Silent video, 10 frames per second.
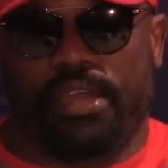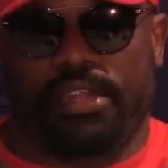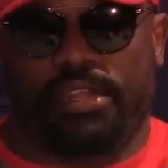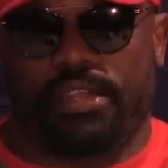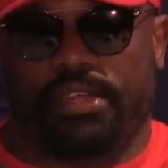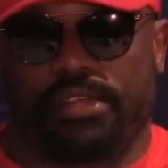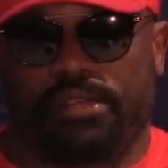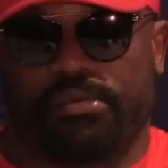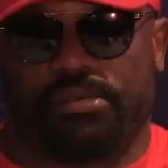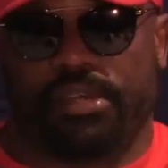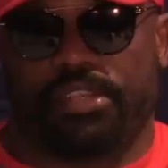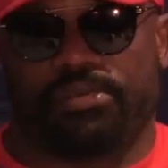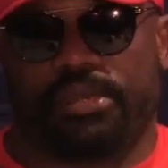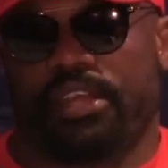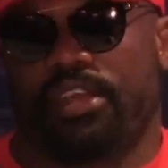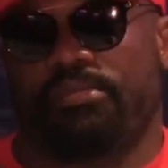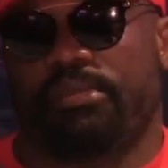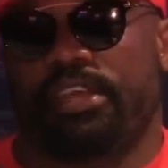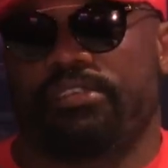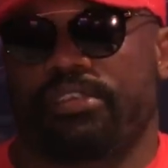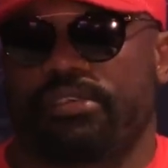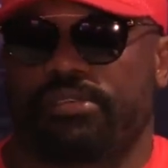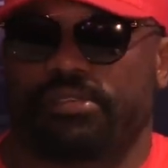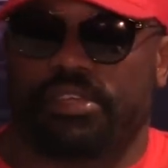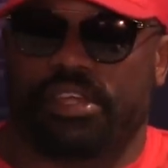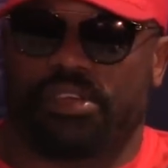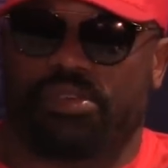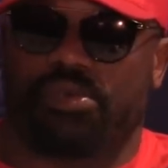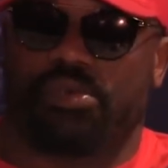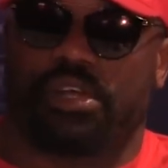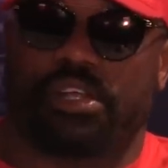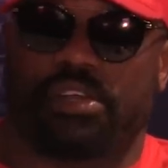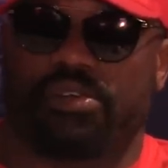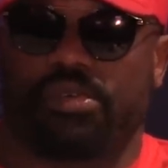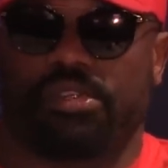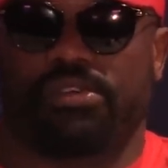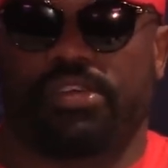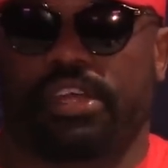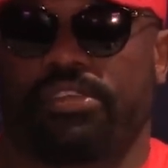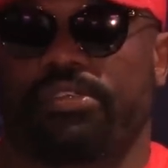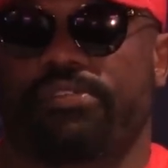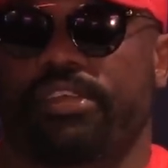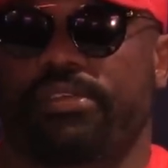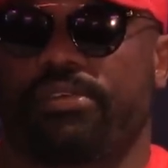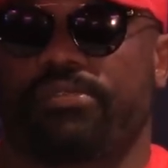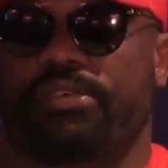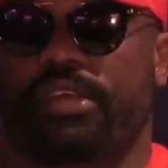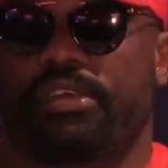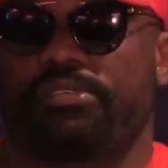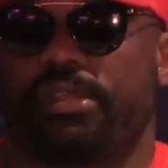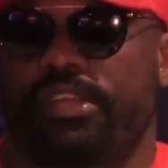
and then I just went gun blazing, and I caught the wrong end of it, of the gun